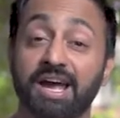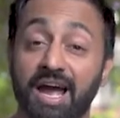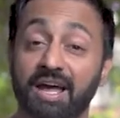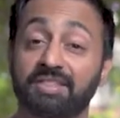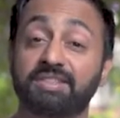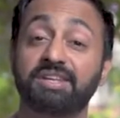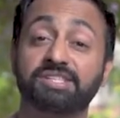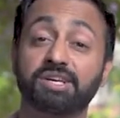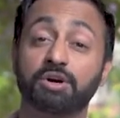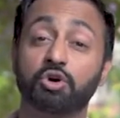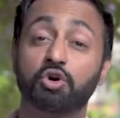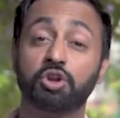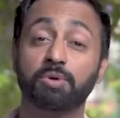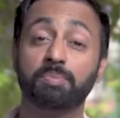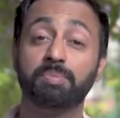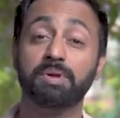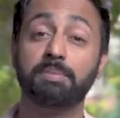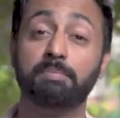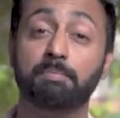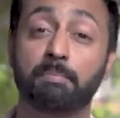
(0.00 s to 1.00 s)
And these are going to
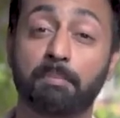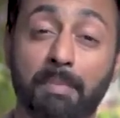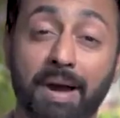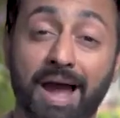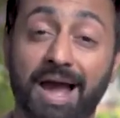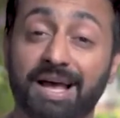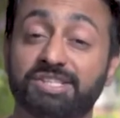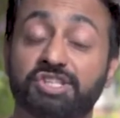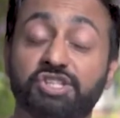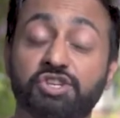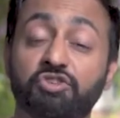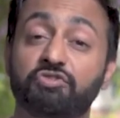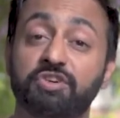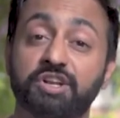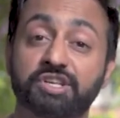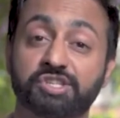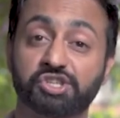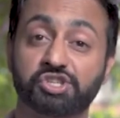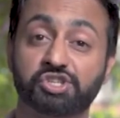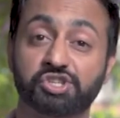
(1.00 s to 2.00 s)
be massive
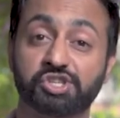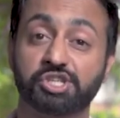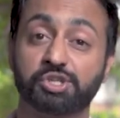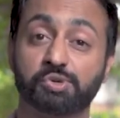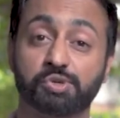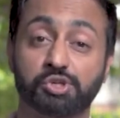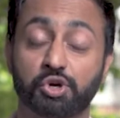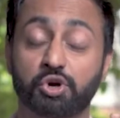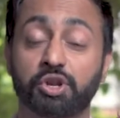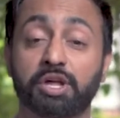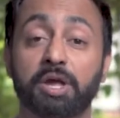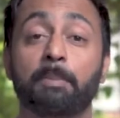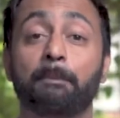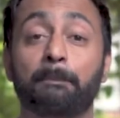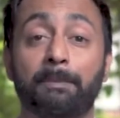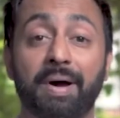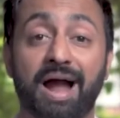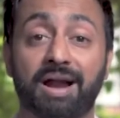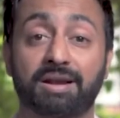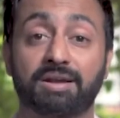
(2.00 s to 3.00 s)
decisions which are going to
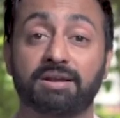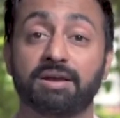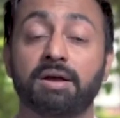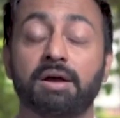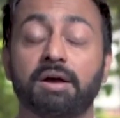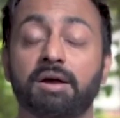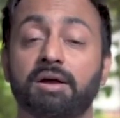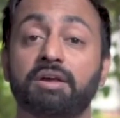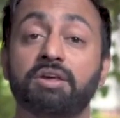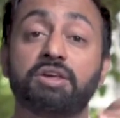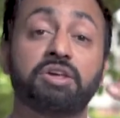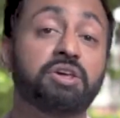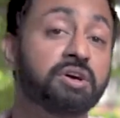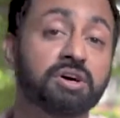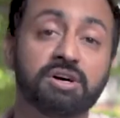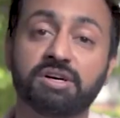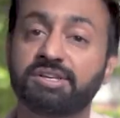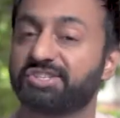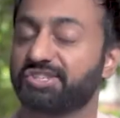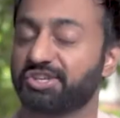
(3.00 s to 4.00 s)
impact
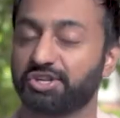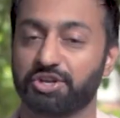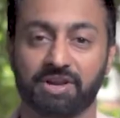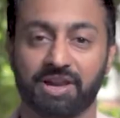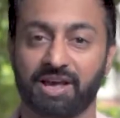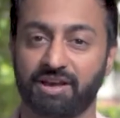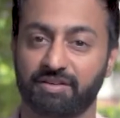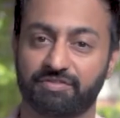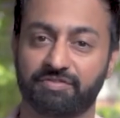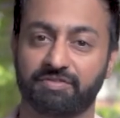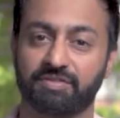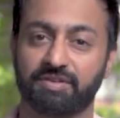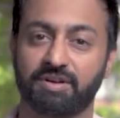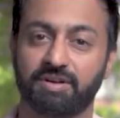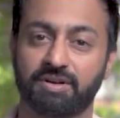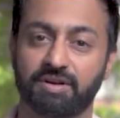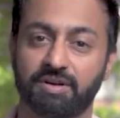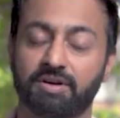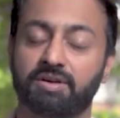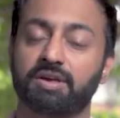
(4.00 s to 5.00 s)
years in your life,
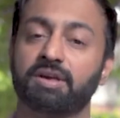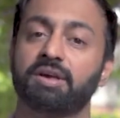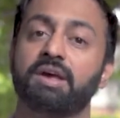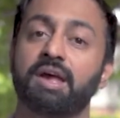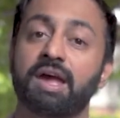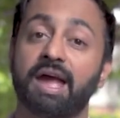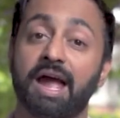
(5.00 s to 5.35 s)
okay?